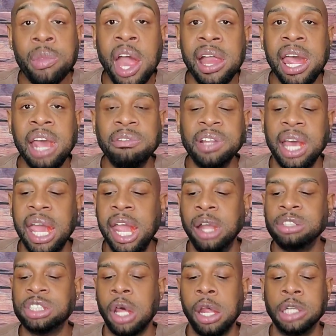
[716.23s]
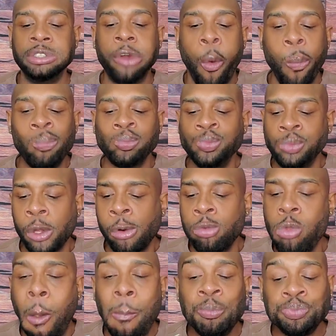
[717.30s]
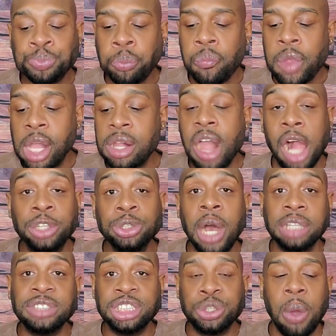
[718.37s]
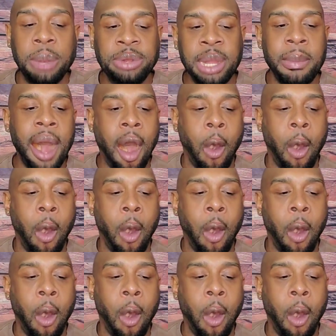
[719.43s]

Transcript: It have the hairs on it. And you have to scrape them